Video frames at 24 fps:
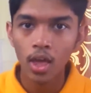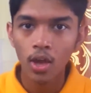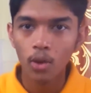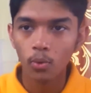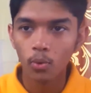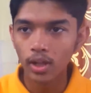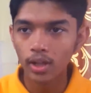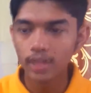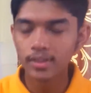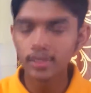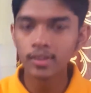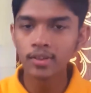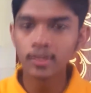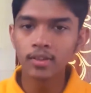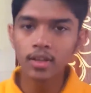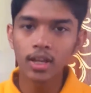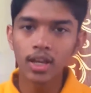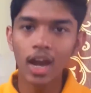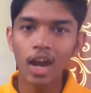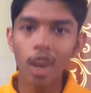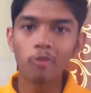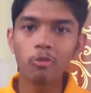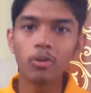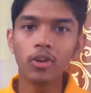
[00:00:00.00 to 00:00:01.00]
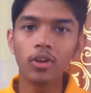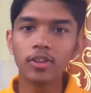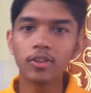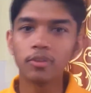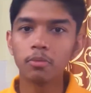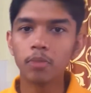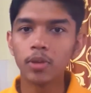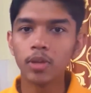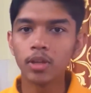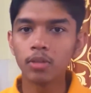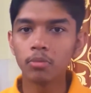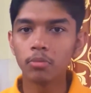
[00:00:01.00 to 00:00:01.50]
Well, since the camera has
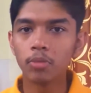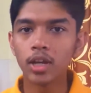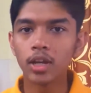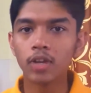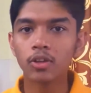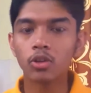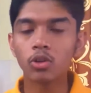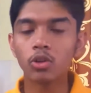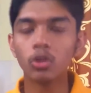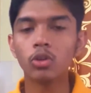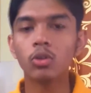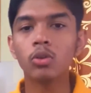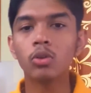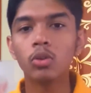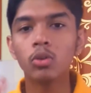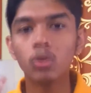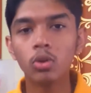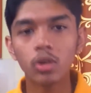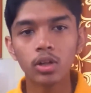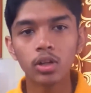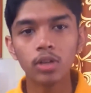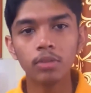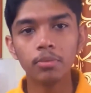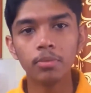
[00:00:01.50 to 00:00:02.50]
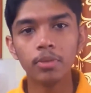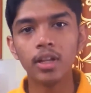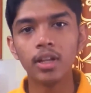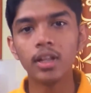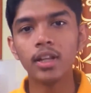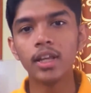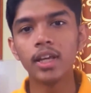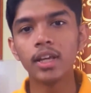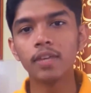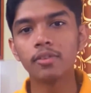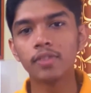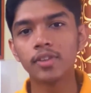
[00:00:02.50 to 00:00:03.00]
been made good, Google
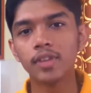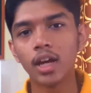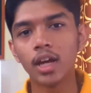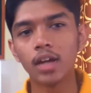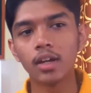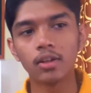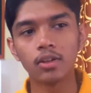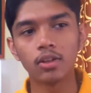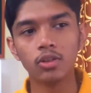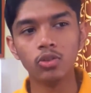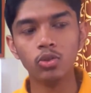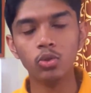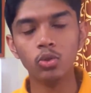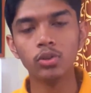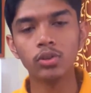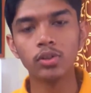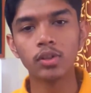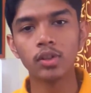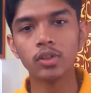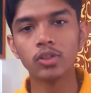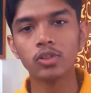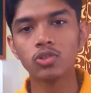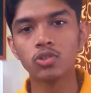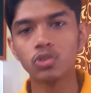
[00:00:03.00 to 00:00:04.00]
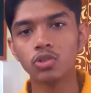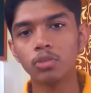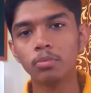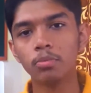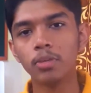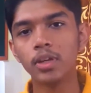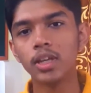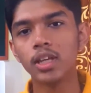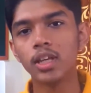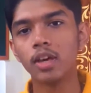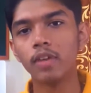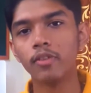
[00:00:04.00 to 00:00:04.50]
believes that users should
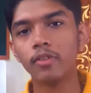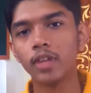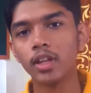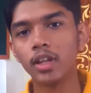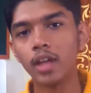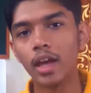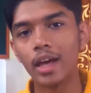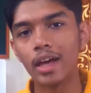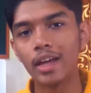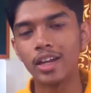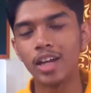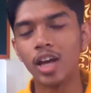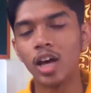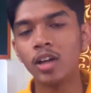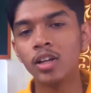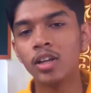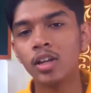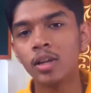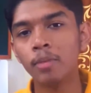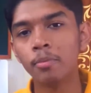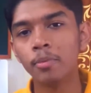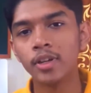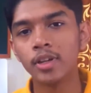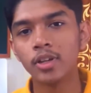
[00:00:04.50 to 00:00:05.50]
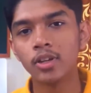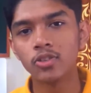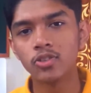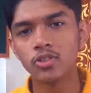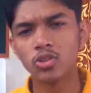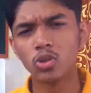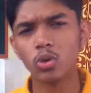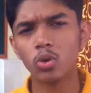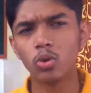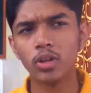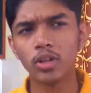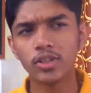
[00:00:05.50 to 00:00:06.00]
be given an unlimited
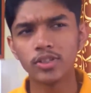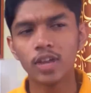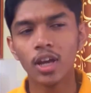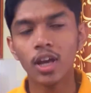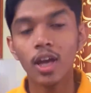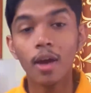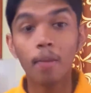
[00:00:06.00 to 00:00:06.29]
storage,